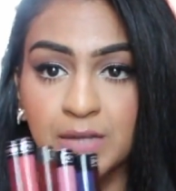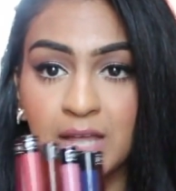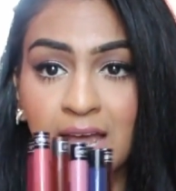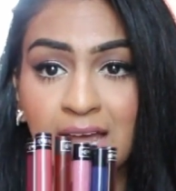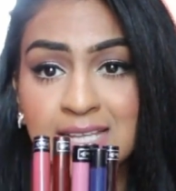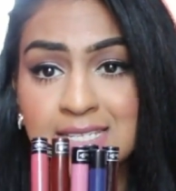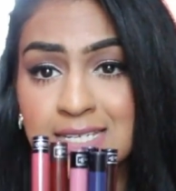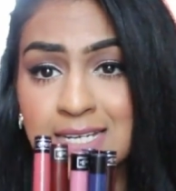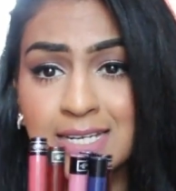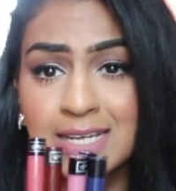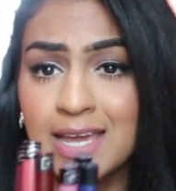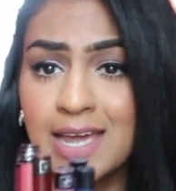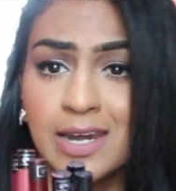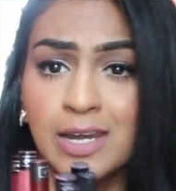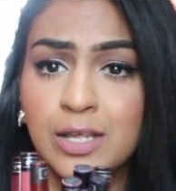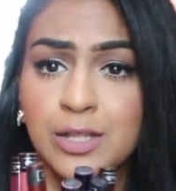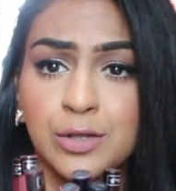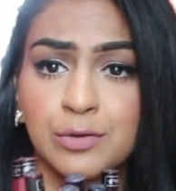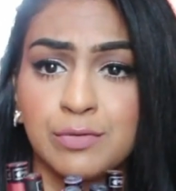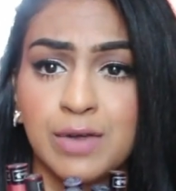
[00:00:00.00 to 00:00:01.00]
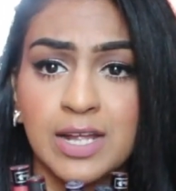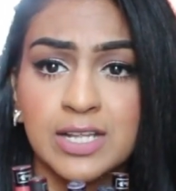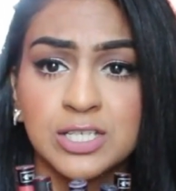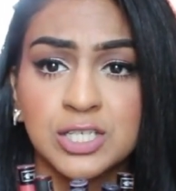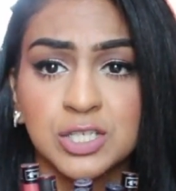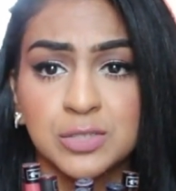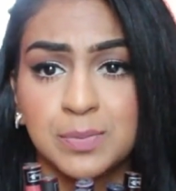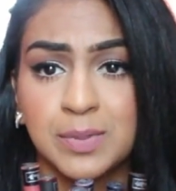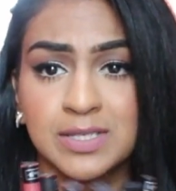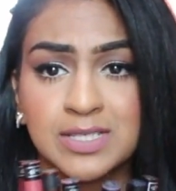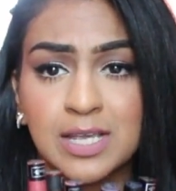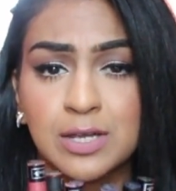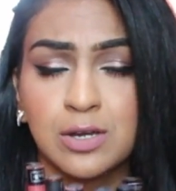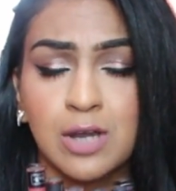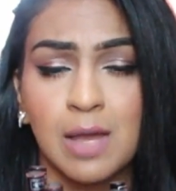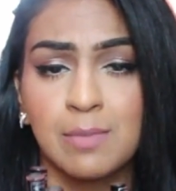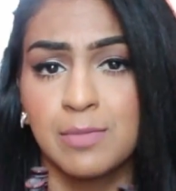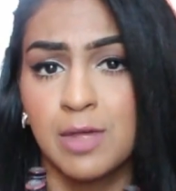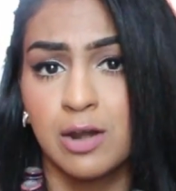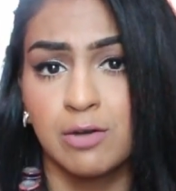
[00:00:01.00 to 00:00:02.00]
I didn't get any of the reds just because I'm
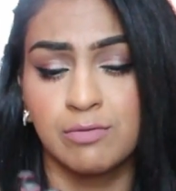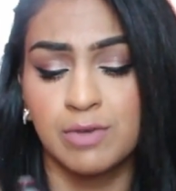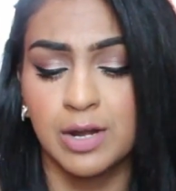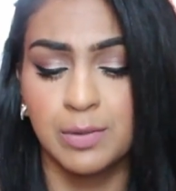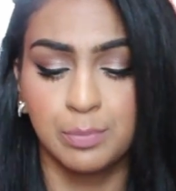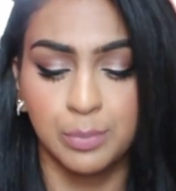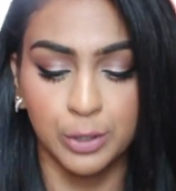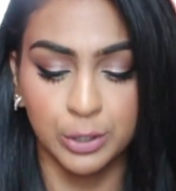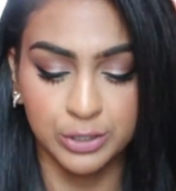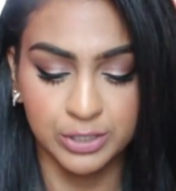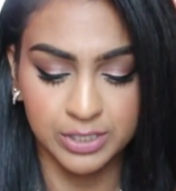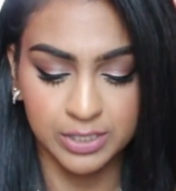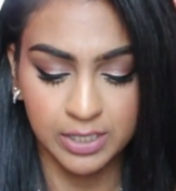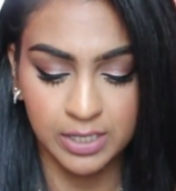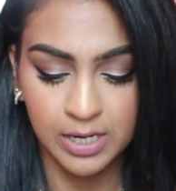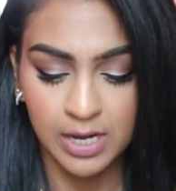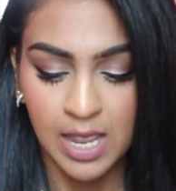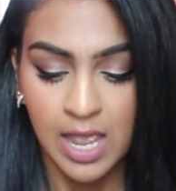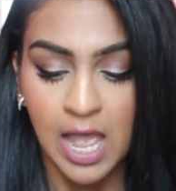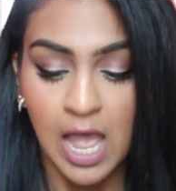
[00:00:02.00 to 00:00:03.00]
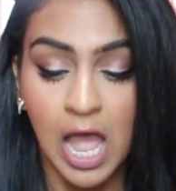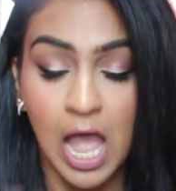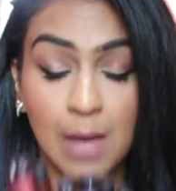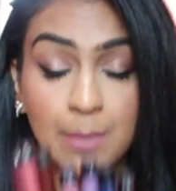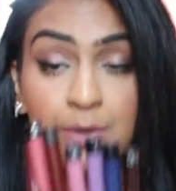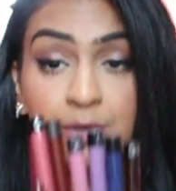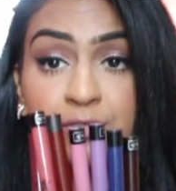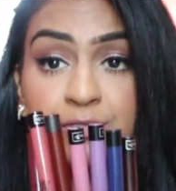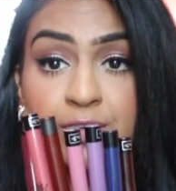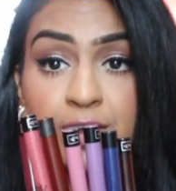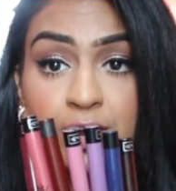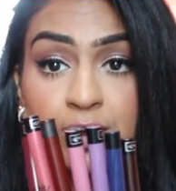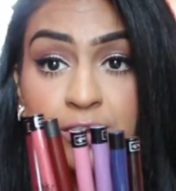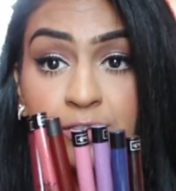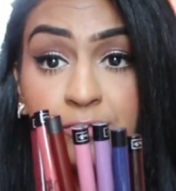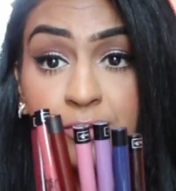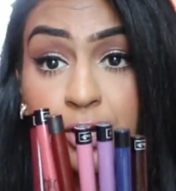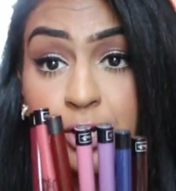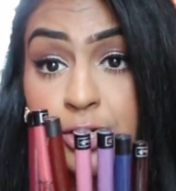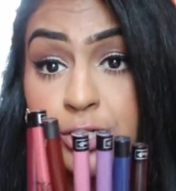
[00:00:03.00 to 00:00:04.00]
not a red person. I'm a
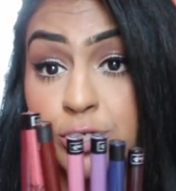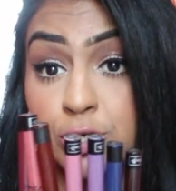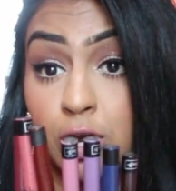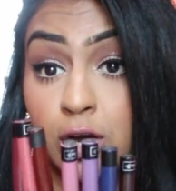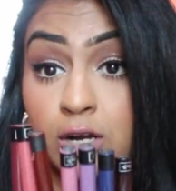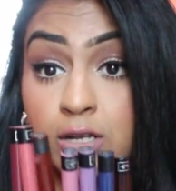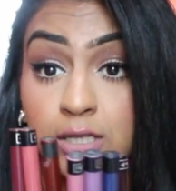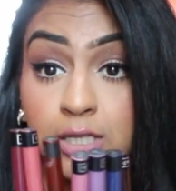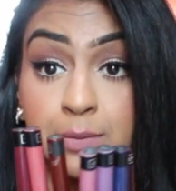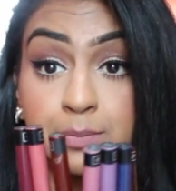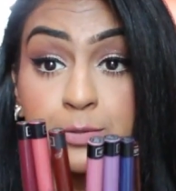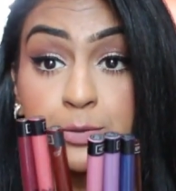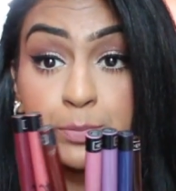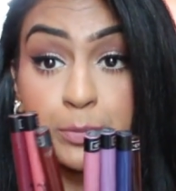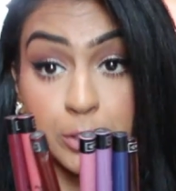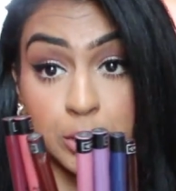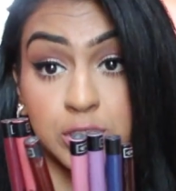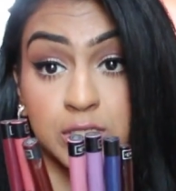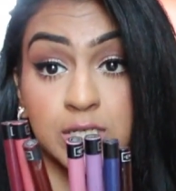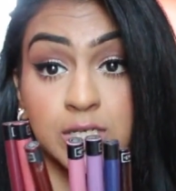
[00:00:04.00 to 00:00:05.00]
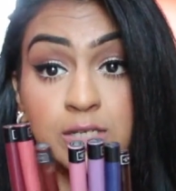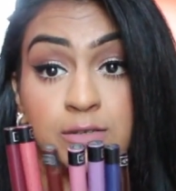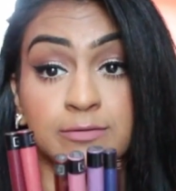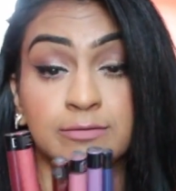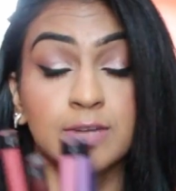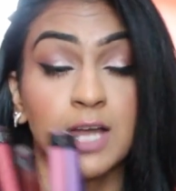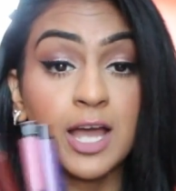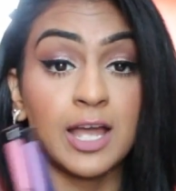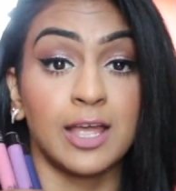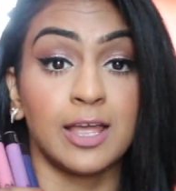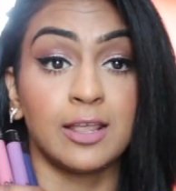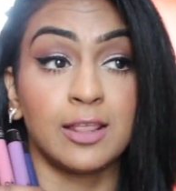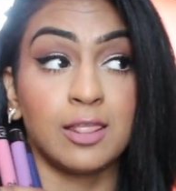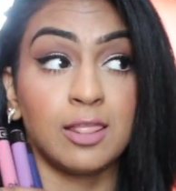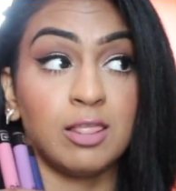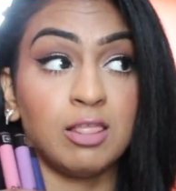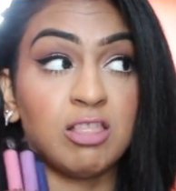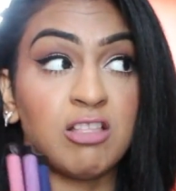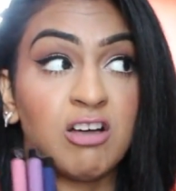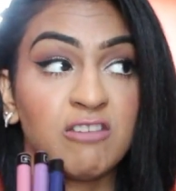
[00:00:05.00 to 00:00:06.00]
very, very dark lipped person. I
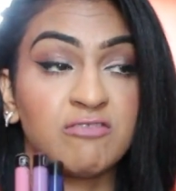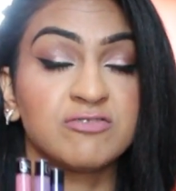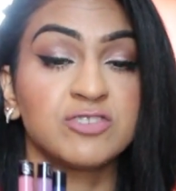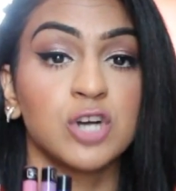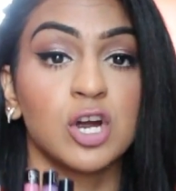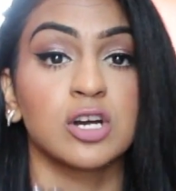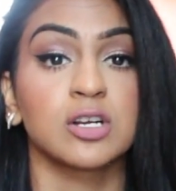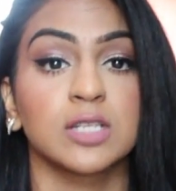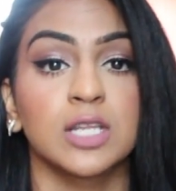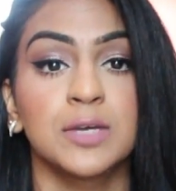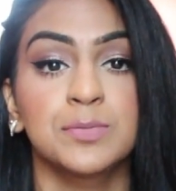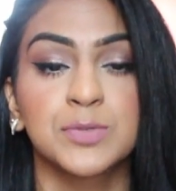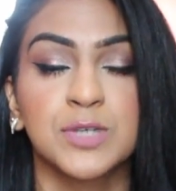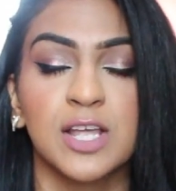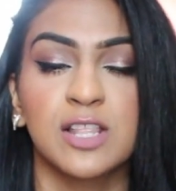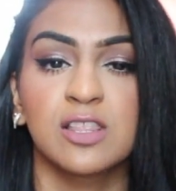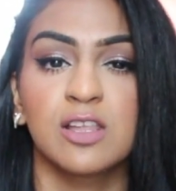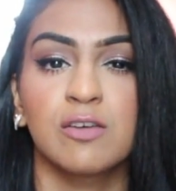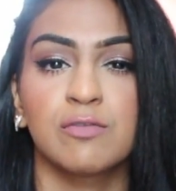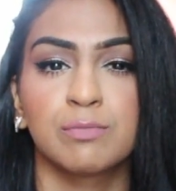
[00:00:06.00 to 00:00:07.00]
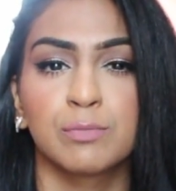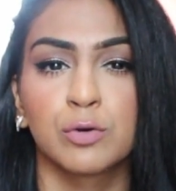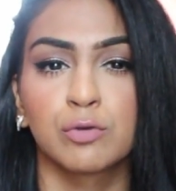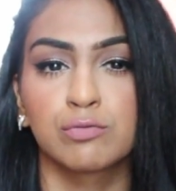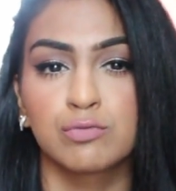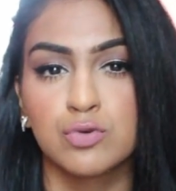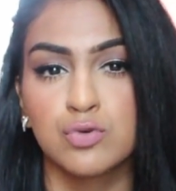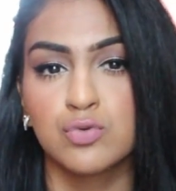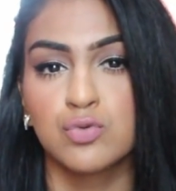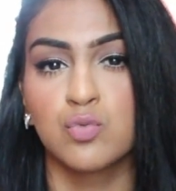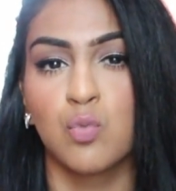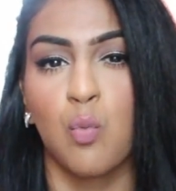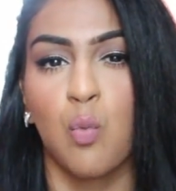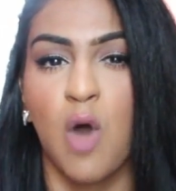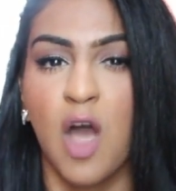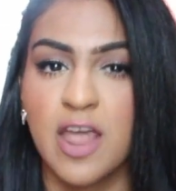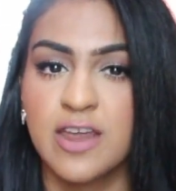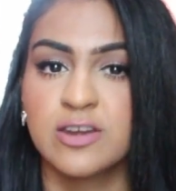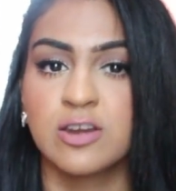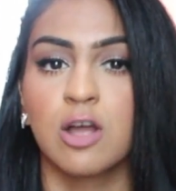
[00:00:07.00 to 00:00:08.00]
love dark lips. I love maroon,
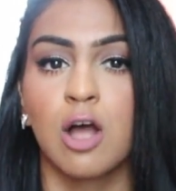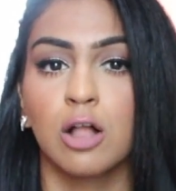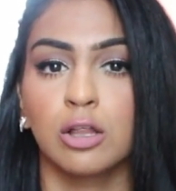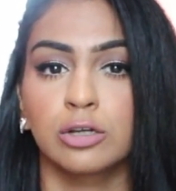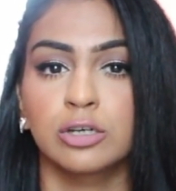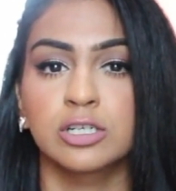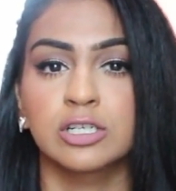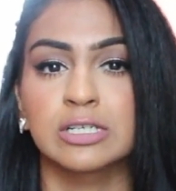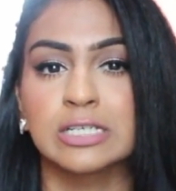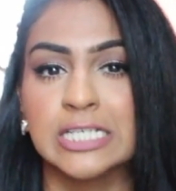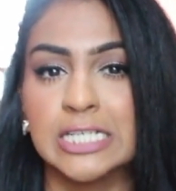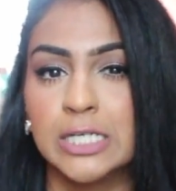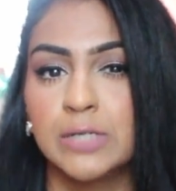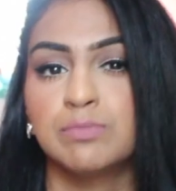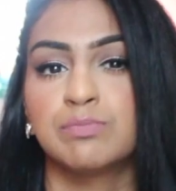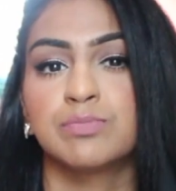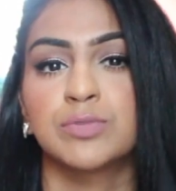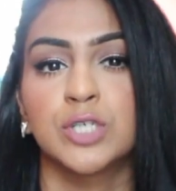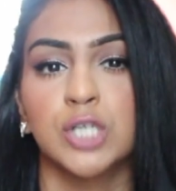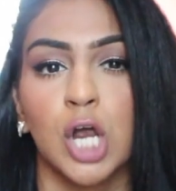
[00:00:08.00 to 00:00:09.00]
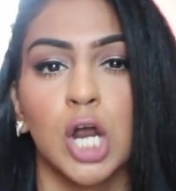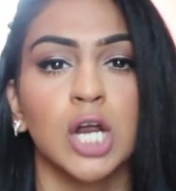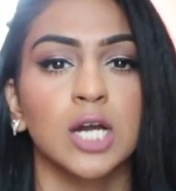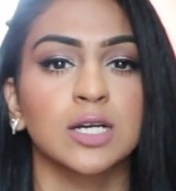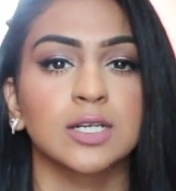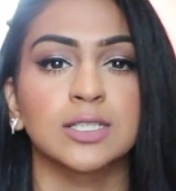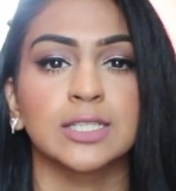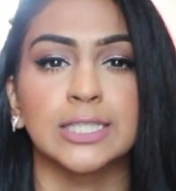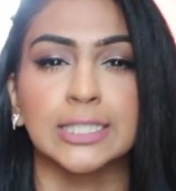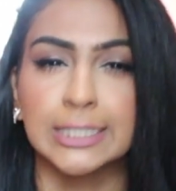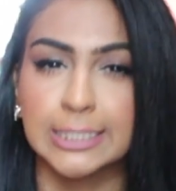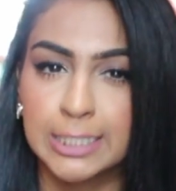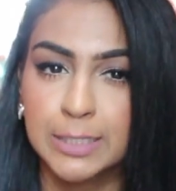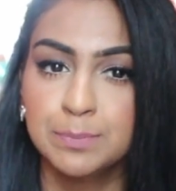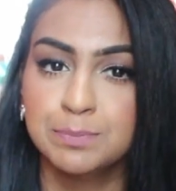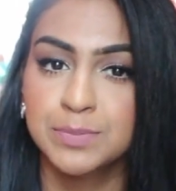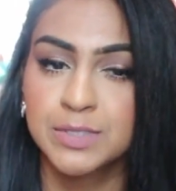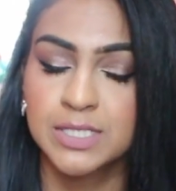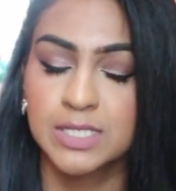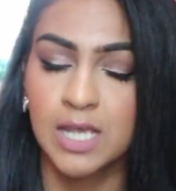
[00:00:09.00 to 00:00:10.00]
wine colored, deep, dark
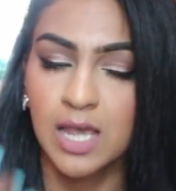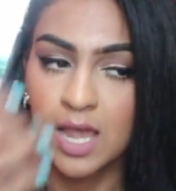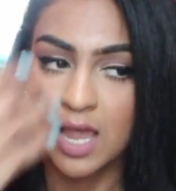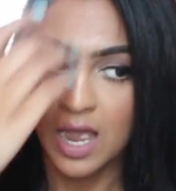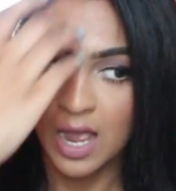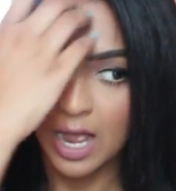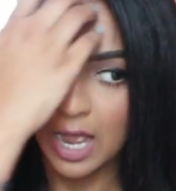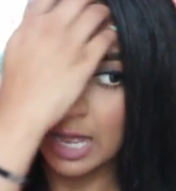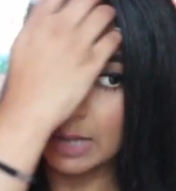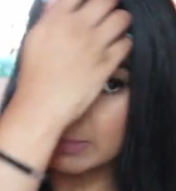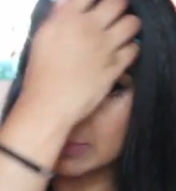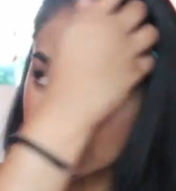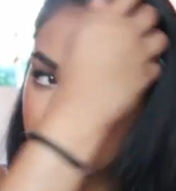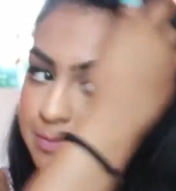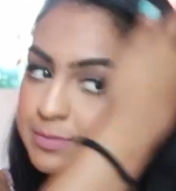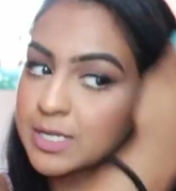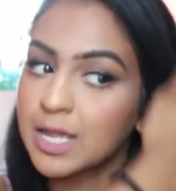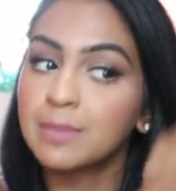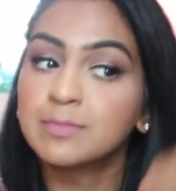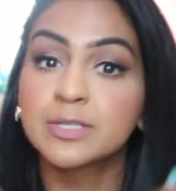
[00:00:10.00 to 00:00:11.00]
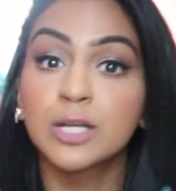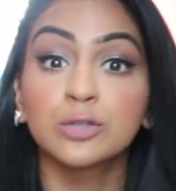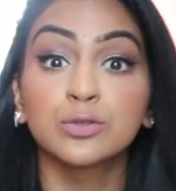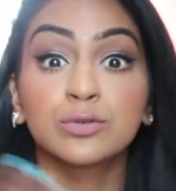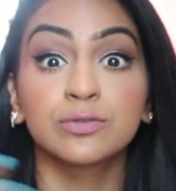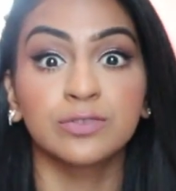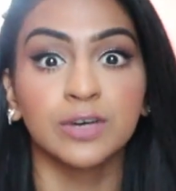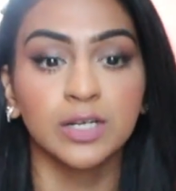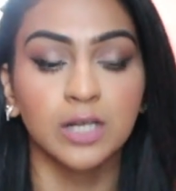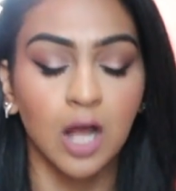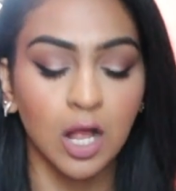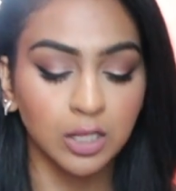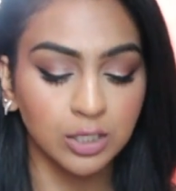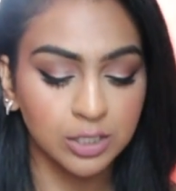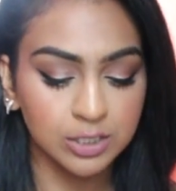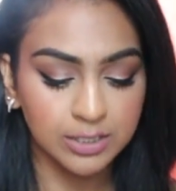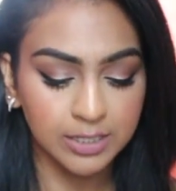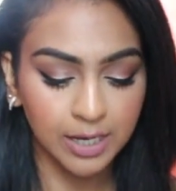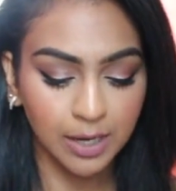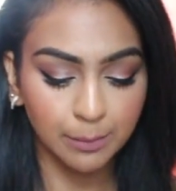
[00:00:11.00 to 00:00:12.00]
lips. Sometimes I'll do fun
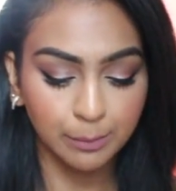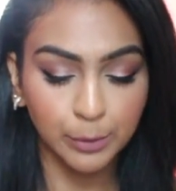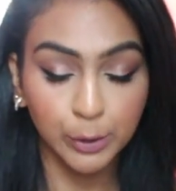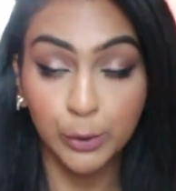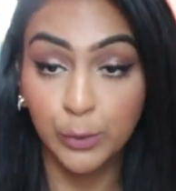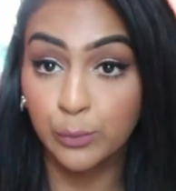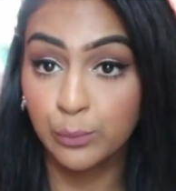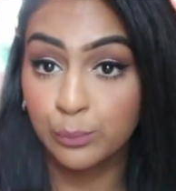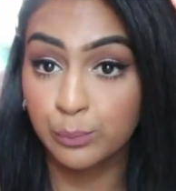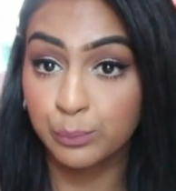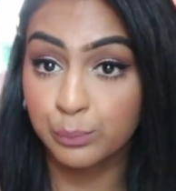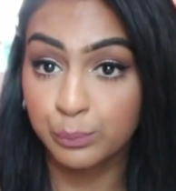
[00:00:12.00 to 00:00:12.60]
colors like a blue.